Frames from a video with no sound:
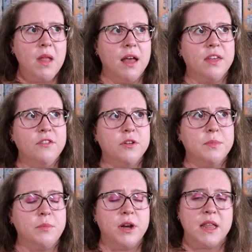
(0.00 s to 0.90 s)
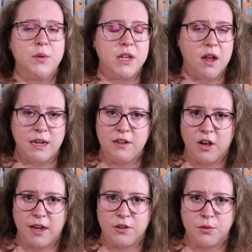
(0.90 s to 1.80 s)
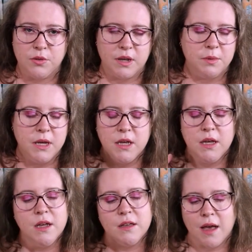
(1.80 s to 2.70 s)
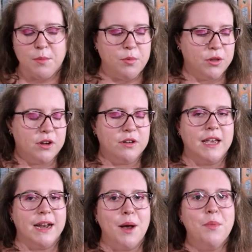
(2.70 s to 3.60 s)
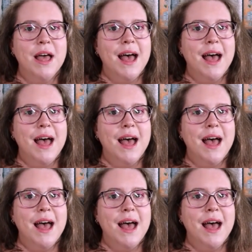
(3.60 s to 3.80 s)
I think from memory there were 9 titles. I can't be bothered looking it up.